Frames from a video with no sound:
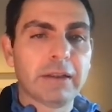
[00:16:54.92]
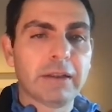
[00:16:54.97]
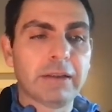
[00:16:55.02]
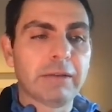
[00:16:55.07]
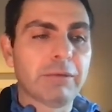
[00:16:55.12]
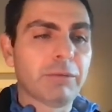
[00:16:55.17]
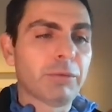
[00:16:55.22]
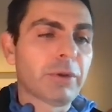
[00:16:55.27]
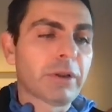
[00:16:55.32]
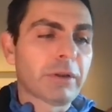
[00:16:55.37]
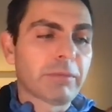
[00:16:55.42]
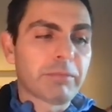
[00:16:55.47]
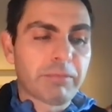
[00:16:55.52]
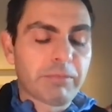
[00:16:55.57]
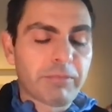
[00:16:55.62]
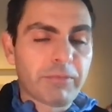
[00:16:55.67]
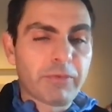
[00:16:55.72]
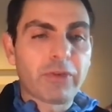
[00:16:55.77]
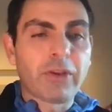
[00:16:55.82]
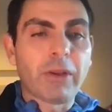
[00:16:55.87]
where
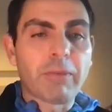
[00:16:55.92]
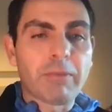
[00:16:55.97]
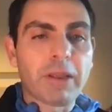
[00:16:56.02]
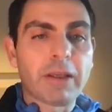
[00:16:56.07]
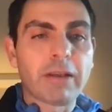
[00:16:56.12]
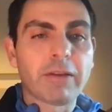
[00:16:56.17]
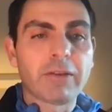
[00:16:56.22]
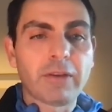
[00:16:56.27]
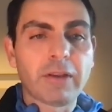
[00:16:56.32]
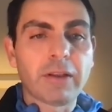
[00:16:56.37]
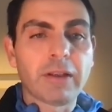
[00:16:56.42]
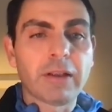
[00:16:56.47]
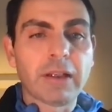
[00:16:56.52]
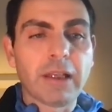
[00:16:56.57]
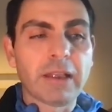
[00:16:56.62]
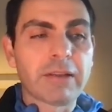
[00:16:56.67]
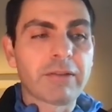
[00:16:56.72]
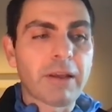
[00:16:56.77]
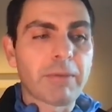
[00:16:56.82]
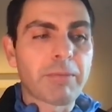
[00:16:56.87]
some things
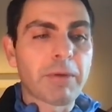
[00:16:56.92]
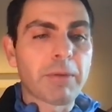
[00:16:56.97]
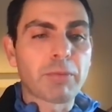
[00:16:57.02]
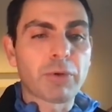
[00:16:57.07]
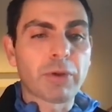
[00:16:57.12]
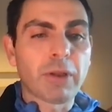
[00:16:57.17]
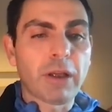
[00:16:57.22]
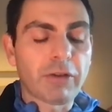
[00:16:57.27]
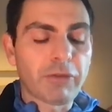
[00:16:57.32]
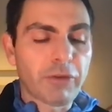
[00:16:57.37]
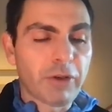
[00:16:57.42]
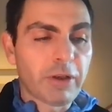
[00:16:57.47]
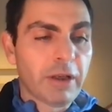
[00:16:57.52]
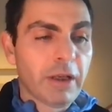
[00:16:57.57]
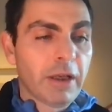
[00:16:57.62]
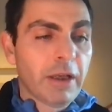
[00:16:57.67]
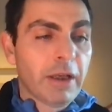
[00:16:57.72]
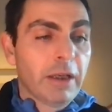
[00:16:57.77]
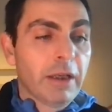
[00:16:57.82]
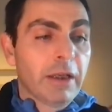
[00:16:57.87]
ends up in production.
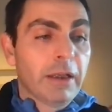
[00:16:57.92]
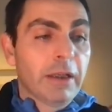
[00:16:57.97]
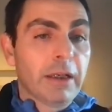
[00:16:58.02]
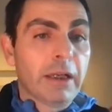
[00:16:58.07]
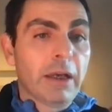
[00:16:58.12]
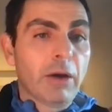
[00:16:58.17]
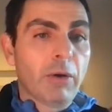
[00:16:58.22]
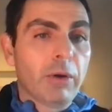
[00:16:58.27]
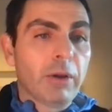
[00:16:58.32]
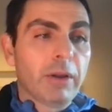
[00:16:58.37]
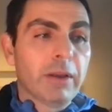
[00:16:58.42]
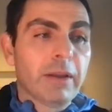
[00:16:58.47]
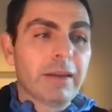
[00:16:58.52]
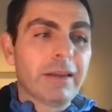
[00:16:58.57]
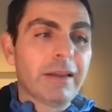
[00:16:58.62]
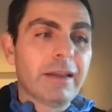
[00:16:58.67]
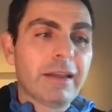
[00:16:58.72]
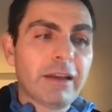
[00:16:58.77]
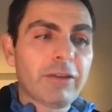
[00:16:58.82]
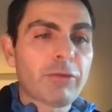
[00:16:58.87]
Now,
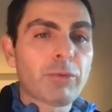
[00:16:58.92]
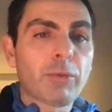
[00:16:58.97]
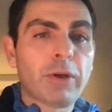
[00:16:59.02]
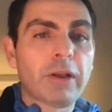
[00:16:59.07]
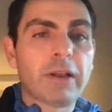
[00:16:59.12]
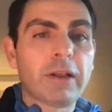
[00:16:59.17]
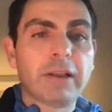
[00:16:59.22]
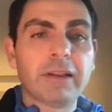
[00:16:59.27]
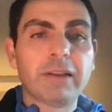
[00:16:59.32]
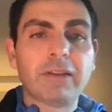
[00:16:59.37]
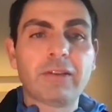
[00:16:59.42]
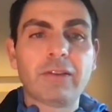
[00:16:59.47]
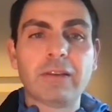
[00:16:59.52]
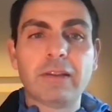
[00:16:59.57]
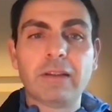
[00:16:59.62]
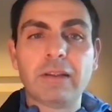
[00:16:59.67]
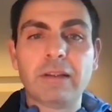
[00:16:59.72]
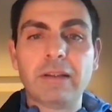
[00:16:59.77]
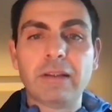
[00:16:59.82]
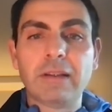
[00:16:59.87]
the next one
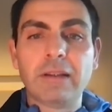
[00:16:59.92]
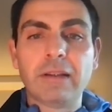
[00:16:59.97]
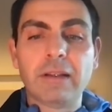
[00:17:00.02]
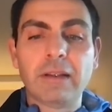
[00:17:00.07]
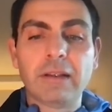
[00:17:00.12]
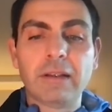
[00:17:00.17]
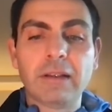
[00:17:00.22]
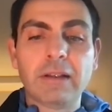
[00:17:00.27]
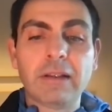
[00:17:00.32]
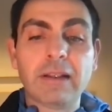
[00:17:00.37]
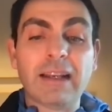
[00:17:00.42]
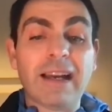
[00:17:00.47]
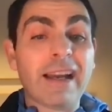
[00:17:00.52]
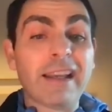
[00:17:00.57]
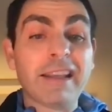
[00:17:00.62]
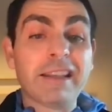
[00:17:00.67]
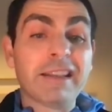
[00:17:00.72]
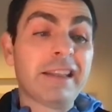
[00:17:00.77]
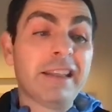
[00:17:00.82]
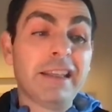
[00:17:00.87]
is the
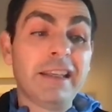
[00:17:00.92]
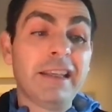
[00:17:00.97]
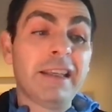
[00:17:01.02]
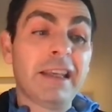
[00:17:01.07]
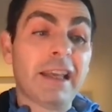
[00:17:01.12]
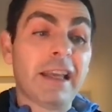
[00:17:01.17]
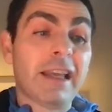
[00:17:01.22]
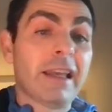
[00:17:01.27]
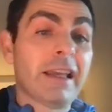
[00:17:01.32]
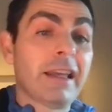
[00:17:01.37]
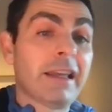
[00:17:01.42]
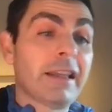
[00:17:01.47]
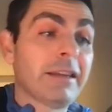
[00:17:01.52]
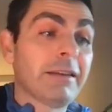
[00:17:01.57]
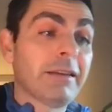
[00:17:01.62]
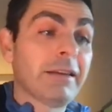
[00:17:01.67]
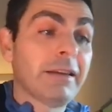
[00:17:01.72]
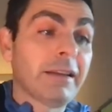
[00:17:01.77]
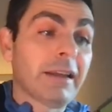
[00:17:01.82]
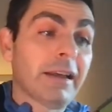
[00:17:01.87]
IT
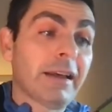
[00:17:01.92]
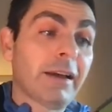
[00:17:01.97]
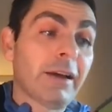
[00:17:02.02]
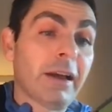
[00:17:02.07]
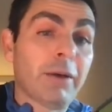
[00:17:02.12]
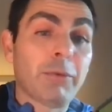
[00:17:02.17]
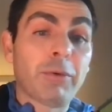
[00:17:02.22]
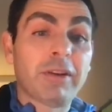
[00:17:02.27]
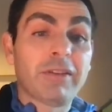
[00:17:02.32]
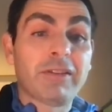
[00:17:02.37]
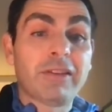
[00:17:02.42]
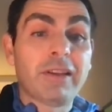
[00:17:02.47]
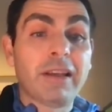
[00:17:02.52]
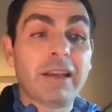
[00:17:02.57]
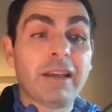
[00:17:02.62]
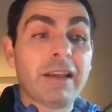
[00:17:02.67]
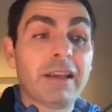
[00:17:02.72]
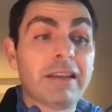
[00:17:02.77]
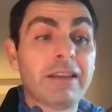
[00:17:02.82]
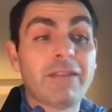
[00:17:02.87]
and I want to
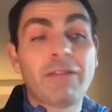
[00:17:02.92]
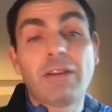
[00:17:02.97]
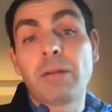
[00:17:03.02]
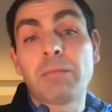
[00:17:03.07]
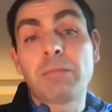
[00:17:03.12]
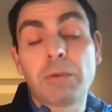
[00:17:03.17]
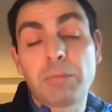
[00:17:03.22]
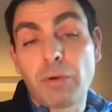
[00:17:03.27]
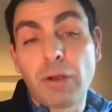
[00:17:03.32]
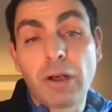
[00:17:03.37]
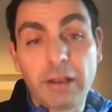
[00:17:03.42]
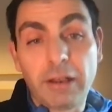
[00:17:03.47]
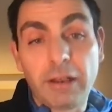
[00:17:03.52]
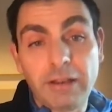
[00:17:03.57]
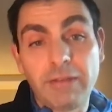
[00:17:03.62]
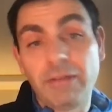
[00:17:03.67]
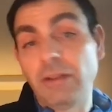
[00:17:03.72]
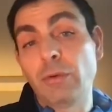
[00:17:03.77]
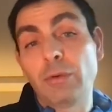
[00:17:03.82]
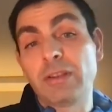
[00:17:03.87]
say developer
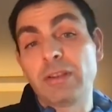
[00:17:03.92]
productivity, or